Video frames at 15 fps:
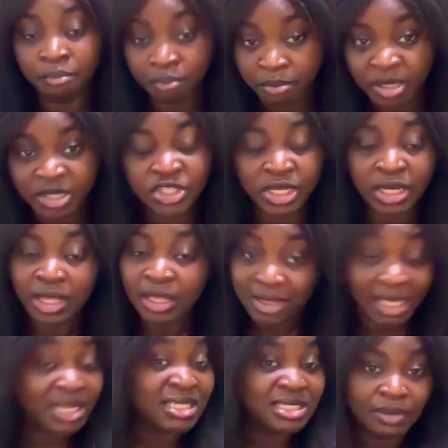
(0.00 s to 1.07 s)
budget.
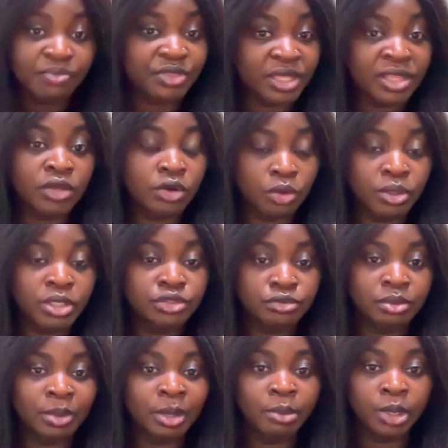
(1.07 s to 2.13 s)
That is something they're going to
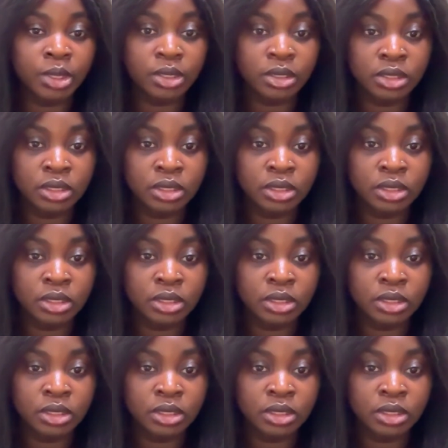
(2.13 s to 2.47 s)
remember.